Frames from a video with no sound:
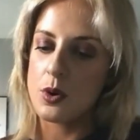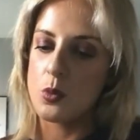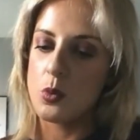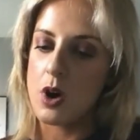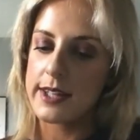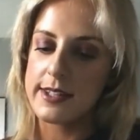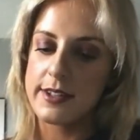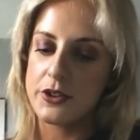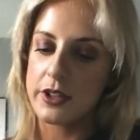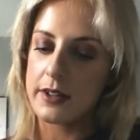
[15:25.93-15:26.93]
What
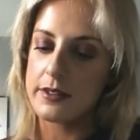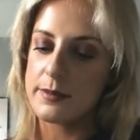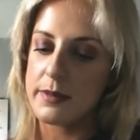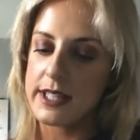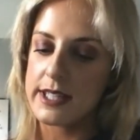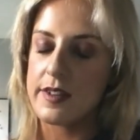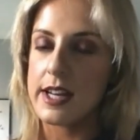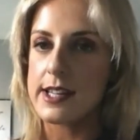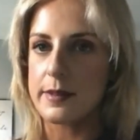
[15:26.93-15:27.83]
stood out to me definitely